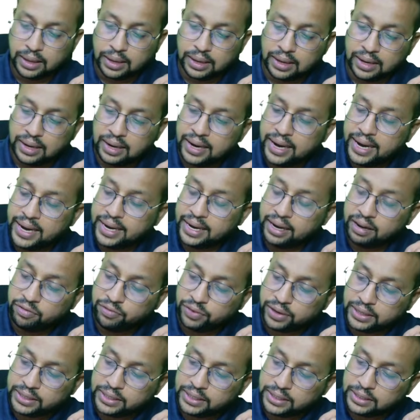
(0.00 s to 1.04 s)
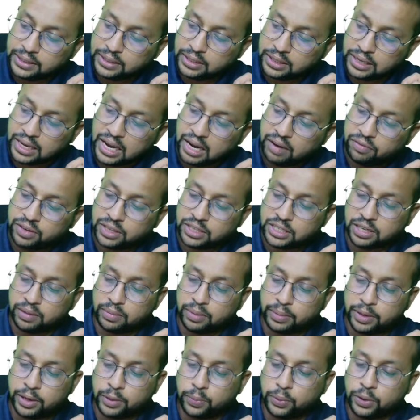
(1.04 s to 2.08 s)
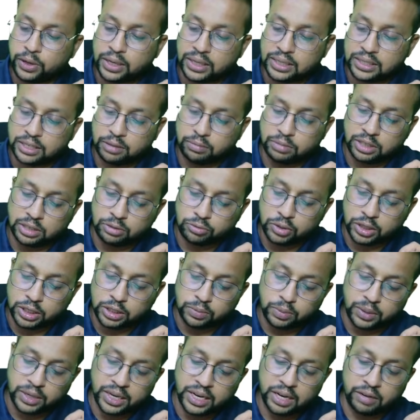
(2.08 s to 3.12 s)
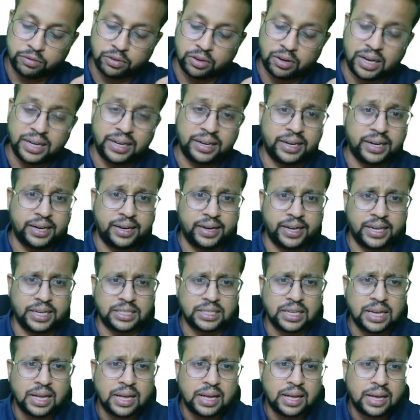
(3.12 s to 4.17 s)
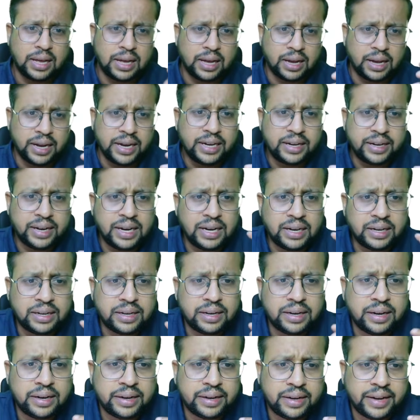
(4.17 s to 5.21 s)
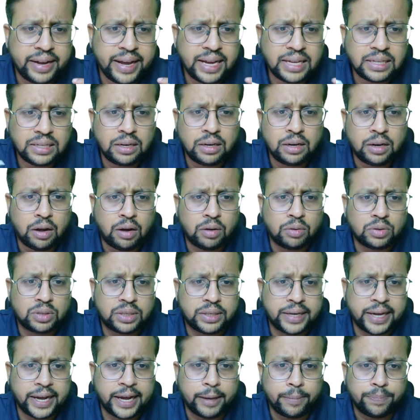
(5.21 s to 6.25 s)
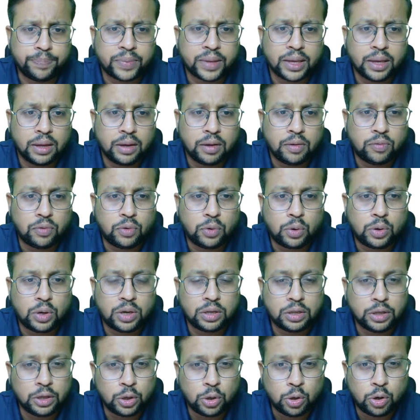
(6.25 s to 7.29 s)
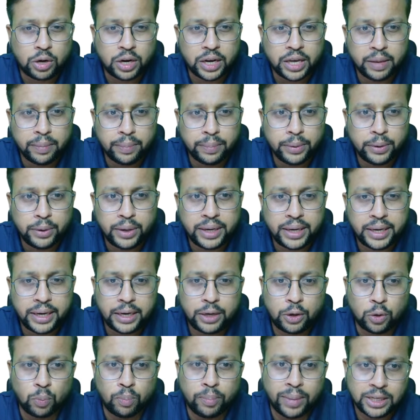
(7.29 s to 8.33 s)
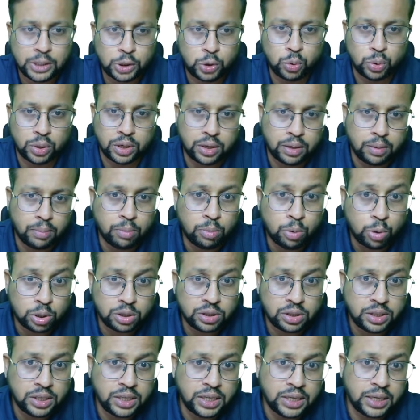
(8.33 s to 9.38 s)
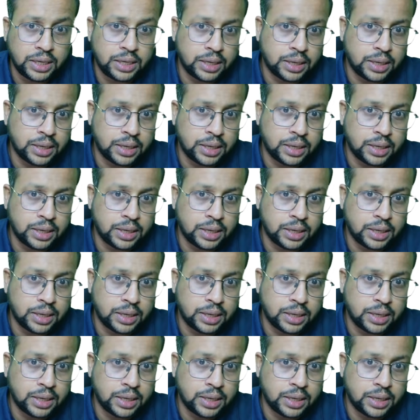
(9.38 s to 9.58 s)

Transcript: Late infections after hematopoietic stem cell transplant after 100 days, it takes a long time for your immunity to mature, both the